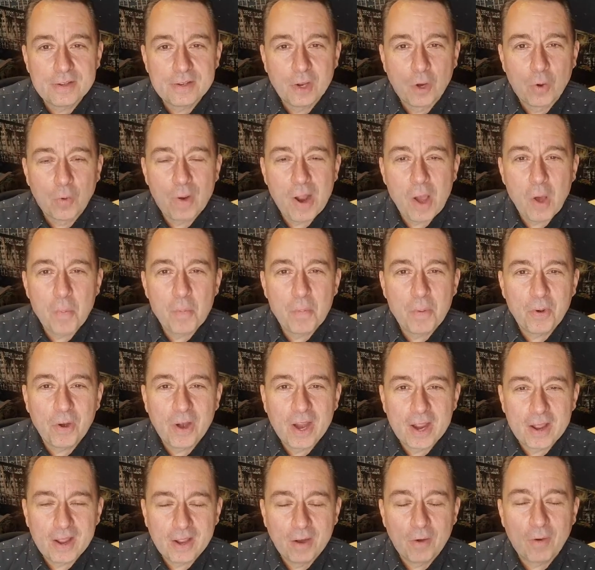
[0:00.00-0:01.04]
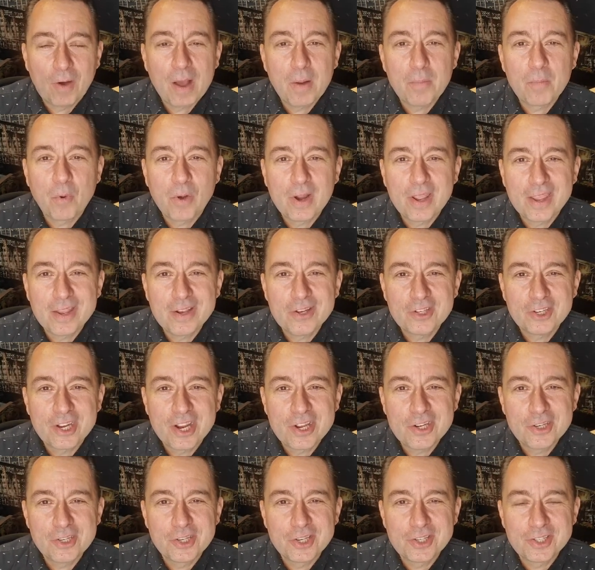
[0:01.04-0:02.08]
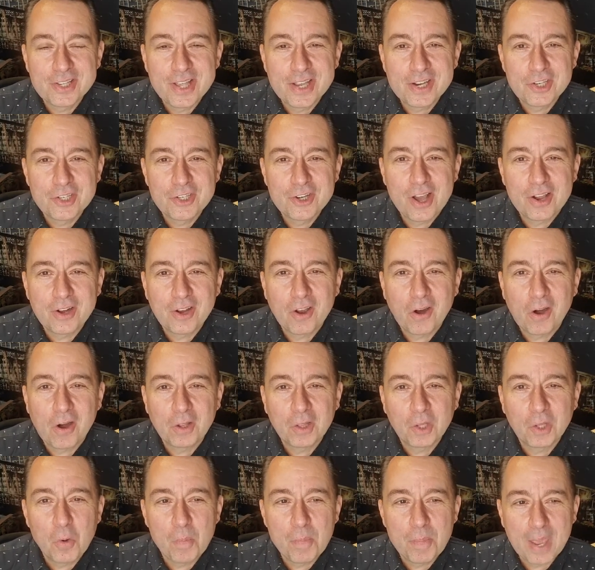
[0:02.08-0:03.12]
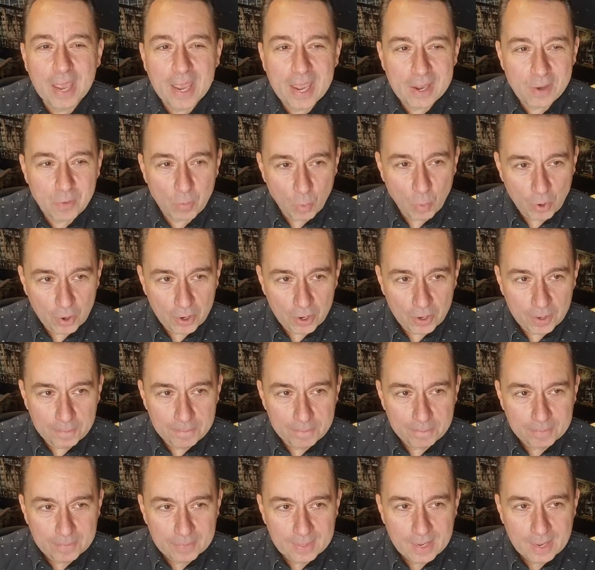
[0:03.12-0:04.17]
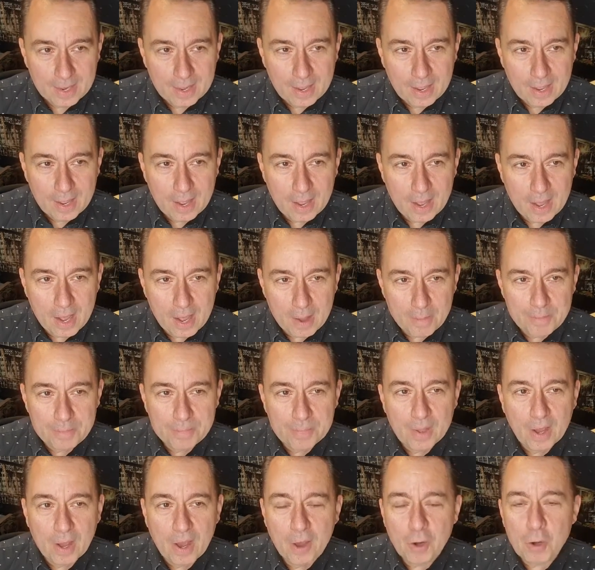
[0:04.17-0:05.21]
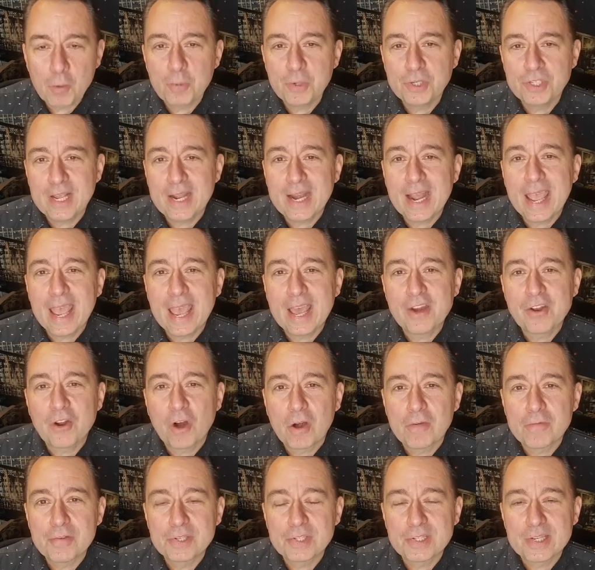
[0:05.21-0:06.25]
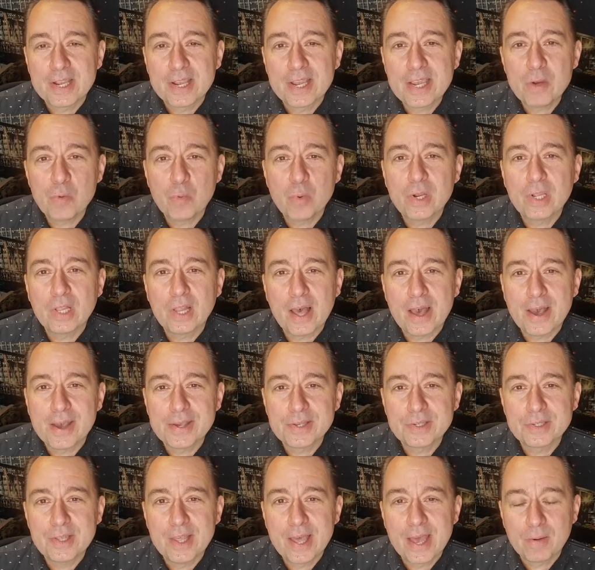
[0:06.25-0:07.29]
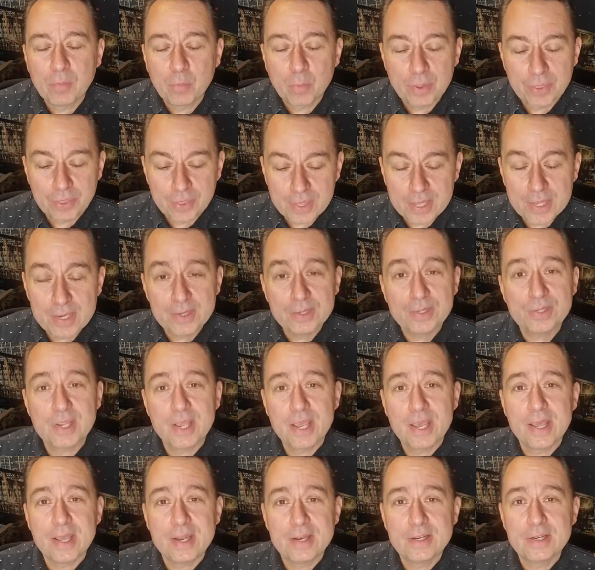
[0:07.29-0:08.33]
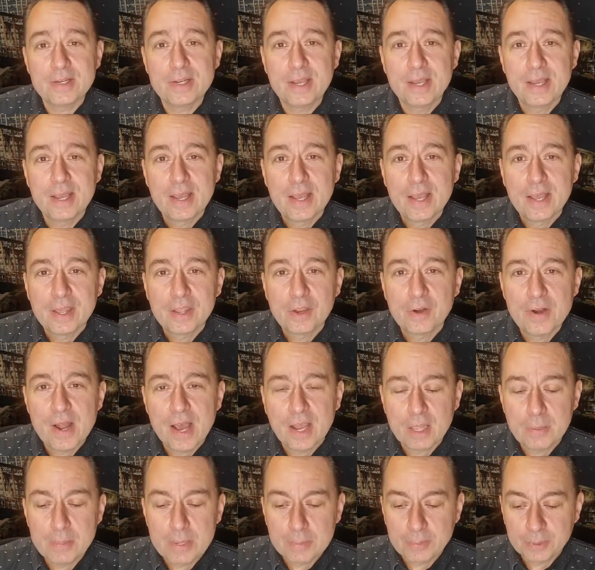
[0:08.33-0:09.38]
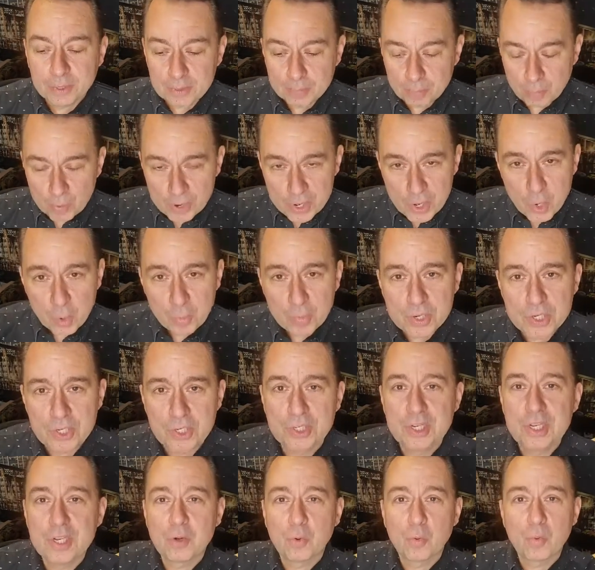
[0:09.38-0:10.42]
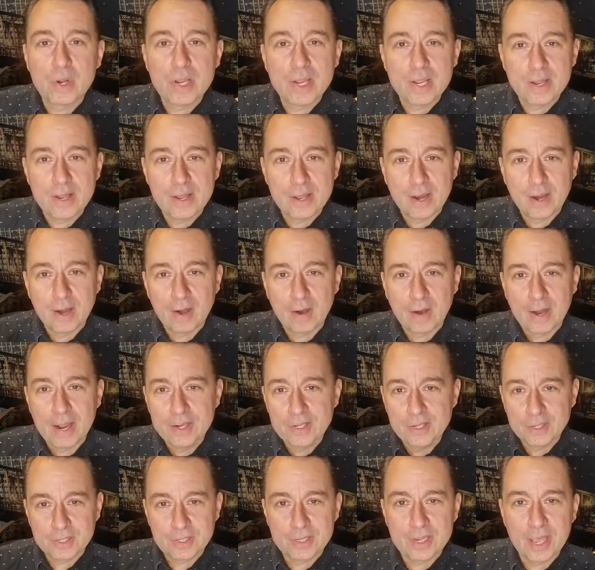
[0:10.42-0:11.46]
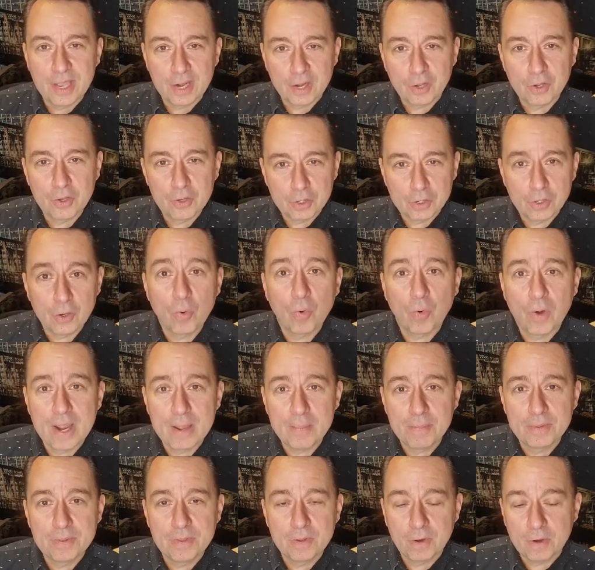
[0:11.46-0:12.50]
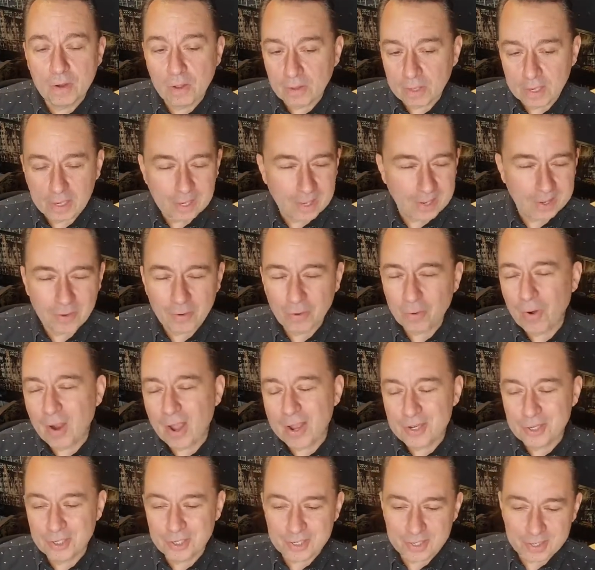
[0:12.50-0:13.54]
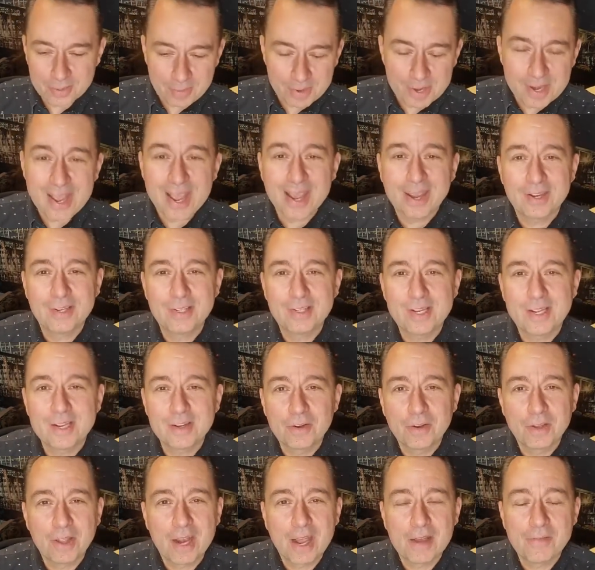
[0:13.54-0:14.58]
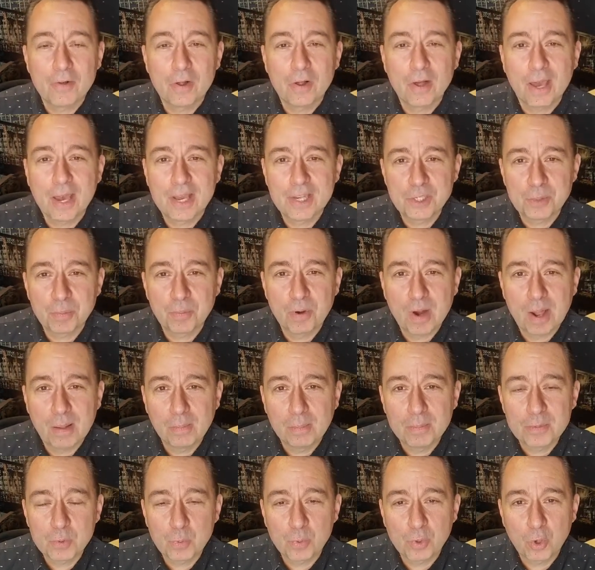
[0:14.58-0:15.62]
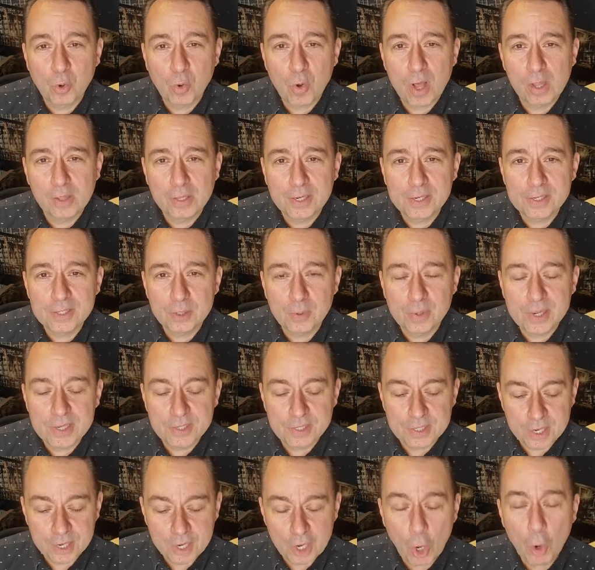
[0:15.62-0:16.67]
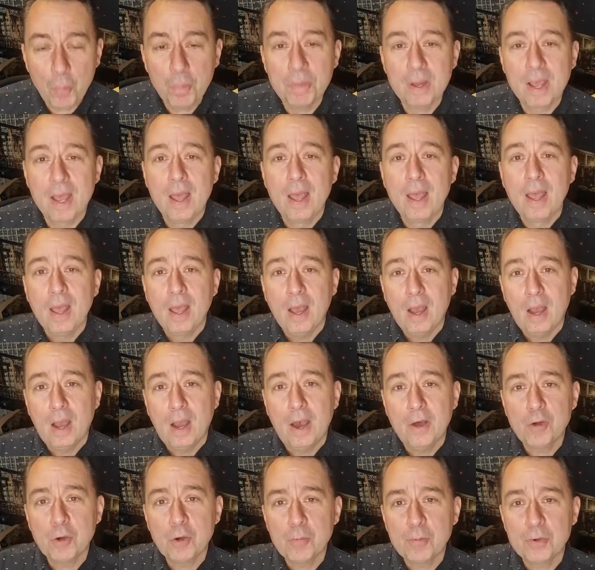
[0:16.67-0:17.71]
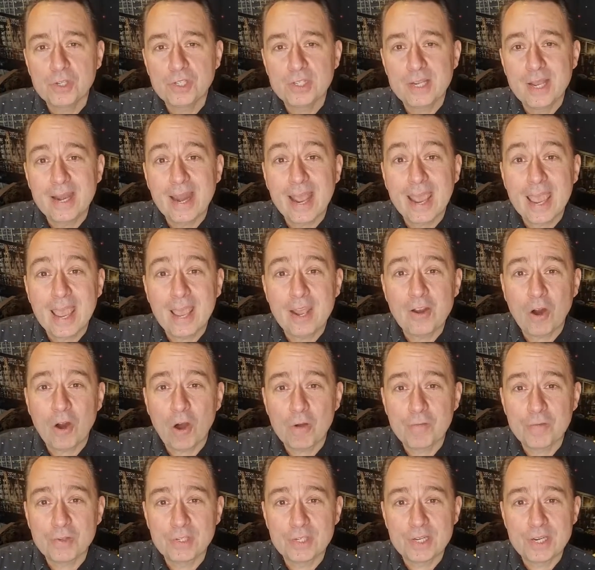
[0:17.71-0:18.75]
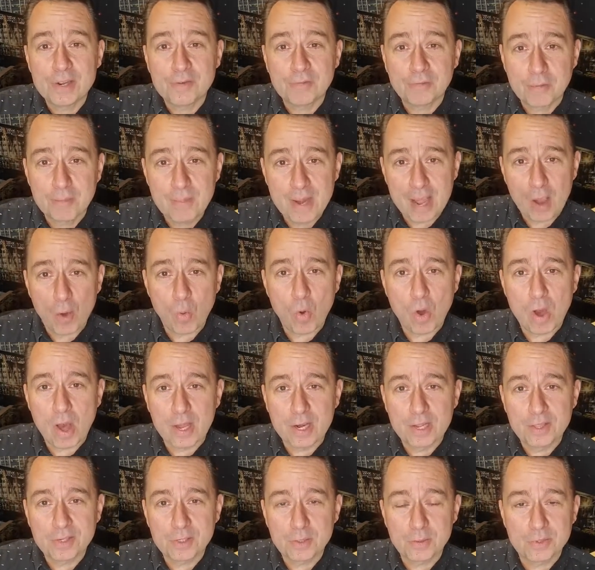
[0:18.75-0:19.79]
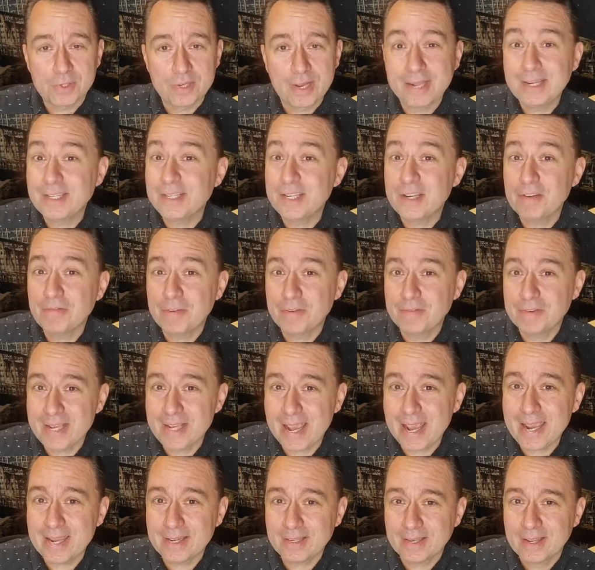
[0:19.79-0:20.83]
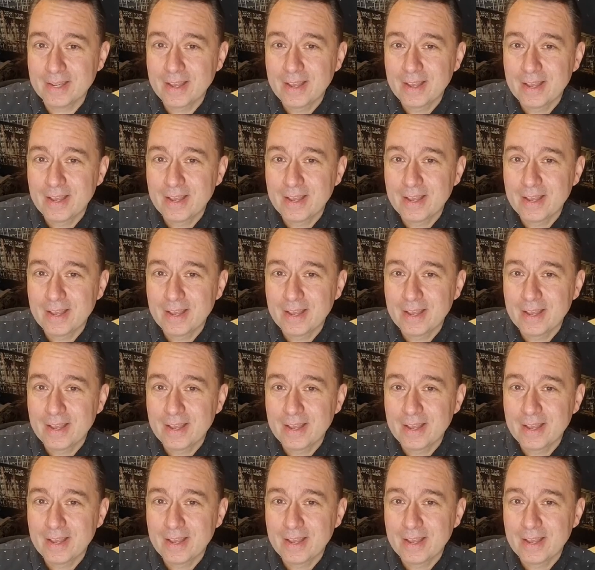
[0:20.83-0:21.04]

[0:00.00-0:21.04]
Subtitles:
groundbreaking changes that Giancarlo made were 100% hand harvesting. He realized that with thin-skinned, you're not going to be able to bring your machinery in there and just get a good grape. They're all going to get crushed and nicked, and you're going to have all kinds of problems with quality. So he said, nope, 100% hand harvesting from now on. And this was 1958.